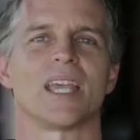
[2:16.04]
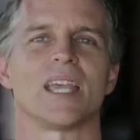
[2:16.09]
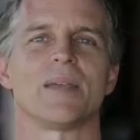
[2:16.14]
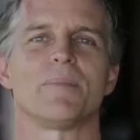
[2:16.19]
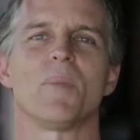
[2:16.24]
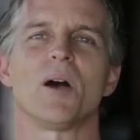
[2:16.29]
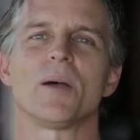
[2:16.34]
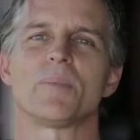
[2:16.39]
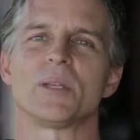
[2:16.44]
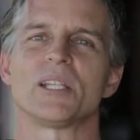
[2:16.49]
It
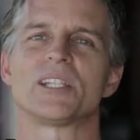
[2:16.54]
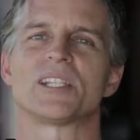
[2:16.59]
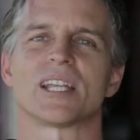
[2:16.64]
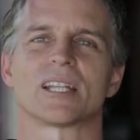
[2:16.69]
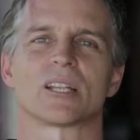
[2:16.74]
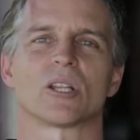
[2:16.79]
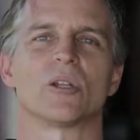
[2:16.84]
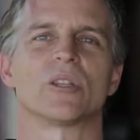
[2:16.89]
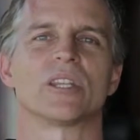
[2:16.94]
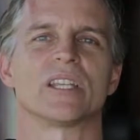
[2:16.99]
might be
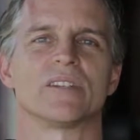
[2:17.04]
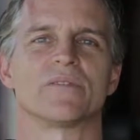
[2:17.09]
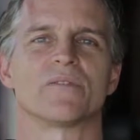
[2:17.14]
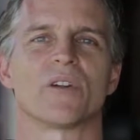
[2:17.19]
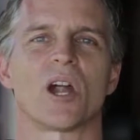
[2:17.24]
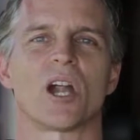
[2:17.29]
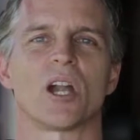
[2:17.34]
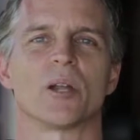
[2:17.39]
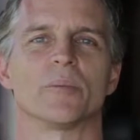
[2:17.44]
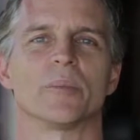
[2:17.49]
gentle on the
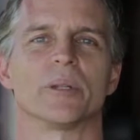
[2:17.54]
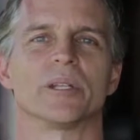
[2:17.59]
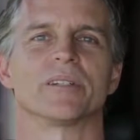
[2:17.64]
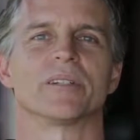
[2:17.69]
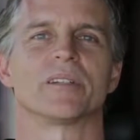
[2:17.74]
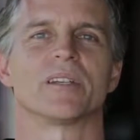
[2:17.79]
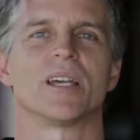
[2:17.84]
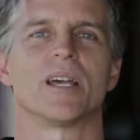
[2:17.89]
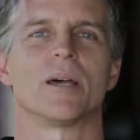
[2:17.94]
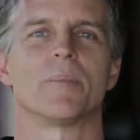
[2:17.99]
environment,
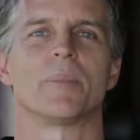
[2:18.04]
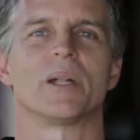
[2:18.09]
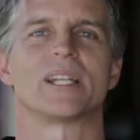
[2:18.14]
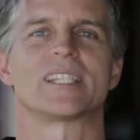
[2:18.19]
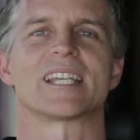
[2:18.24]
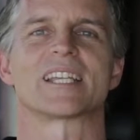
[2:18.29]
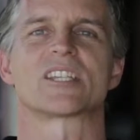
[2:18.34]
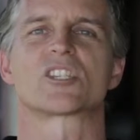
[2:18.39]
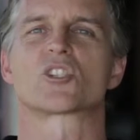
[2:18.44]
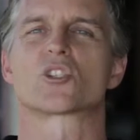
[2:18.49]
but
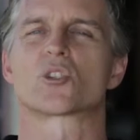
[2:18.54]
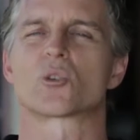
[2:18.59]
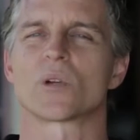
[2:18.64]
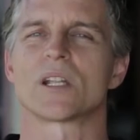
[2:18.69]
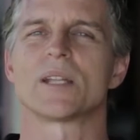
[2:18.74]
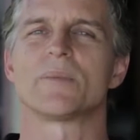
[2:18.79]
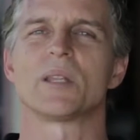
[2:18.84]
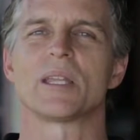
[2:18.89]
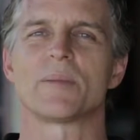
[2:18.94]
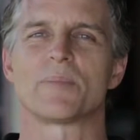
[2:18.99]
it's
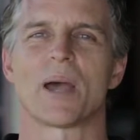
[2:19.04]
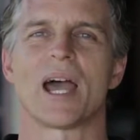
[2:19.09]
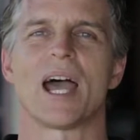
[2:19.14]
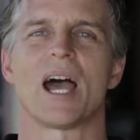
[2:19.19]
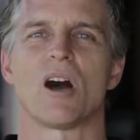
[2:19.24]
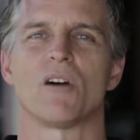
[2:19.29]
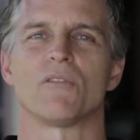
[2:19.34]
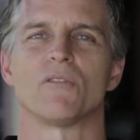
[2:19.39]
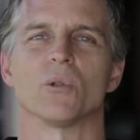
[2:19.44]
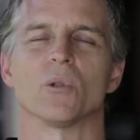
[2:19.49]
extremely
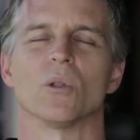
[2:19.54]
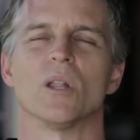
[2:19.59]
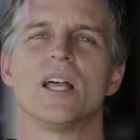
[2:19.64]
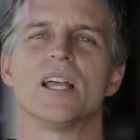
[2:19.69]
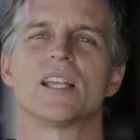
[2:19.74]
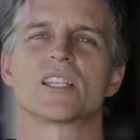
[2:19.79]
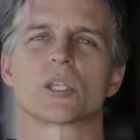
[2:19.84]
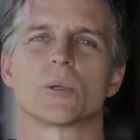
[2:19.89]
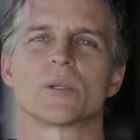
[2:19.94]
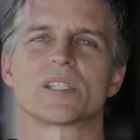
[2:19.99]
powerful,
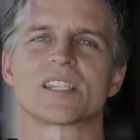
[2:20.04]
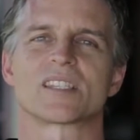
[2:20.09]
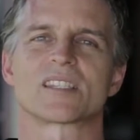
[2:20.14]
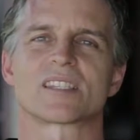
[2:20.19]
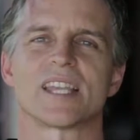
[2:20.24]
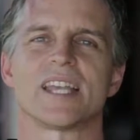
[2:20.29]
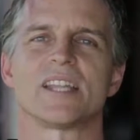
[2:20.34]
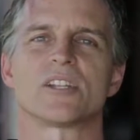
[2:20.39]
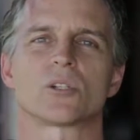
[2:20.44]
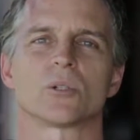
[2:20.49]
so it's
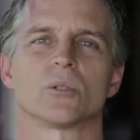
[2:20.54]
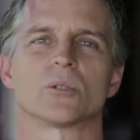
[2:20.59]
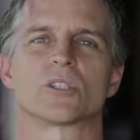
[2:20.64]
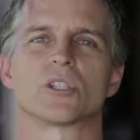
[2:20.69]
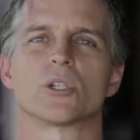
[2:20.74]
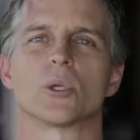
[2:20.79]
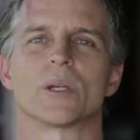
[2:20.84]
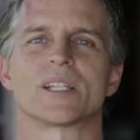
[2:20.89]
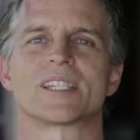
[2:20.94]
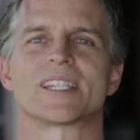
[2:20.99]
essential
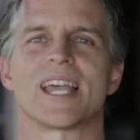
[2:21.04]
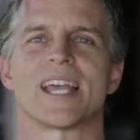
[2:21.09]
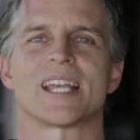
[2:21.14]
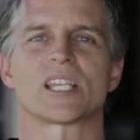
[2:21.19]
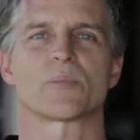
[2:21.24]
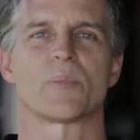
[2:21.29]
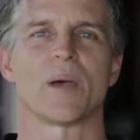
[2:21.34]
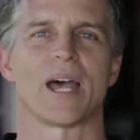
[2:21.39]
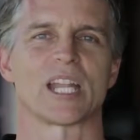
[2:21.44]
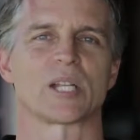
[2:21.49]
to do a
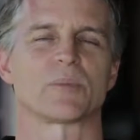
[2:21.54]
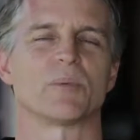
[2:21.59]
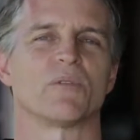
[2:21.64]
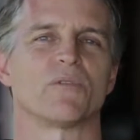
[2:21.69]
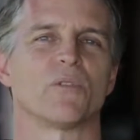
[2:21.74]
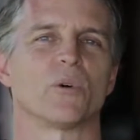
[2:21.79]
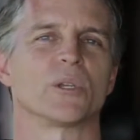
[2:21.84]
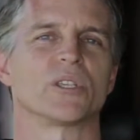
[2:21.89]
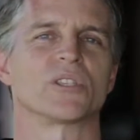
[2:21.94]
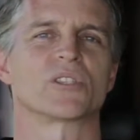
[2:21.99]
test patch
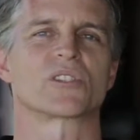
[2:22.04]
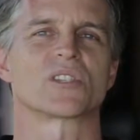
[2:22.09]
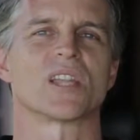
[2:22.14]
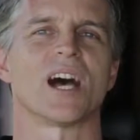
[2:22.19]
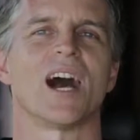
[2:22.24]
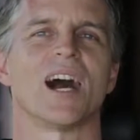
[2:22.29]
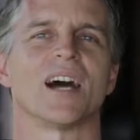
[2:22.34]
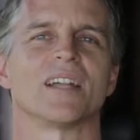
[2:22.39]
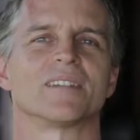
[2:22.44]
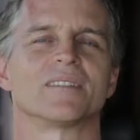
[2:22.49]
before you
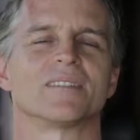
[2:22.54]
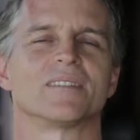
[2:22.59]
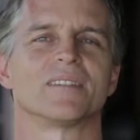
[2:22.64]
start.